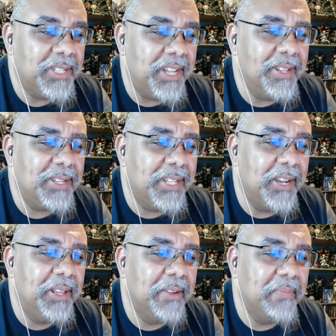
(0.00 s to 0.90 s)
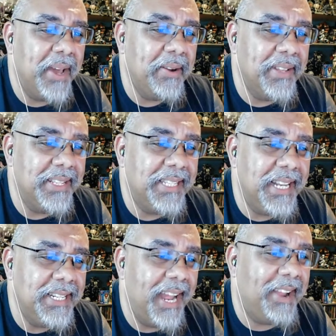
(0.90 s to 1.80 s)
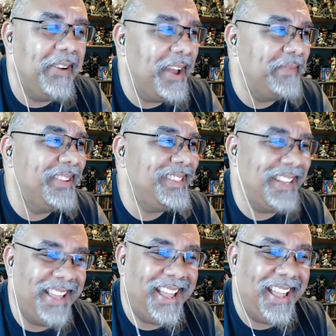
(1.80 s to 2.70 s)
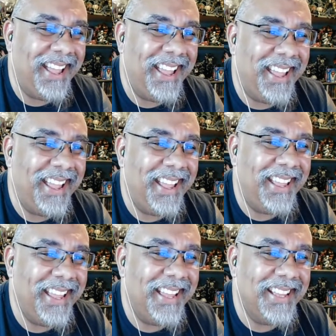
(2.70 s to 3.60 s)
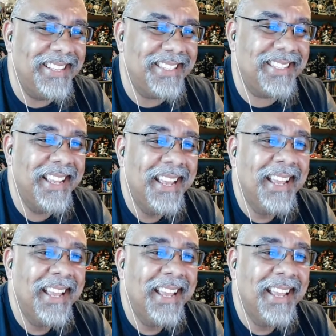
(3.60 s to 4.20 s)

Stunts still look better than C G I graphics today. Yes.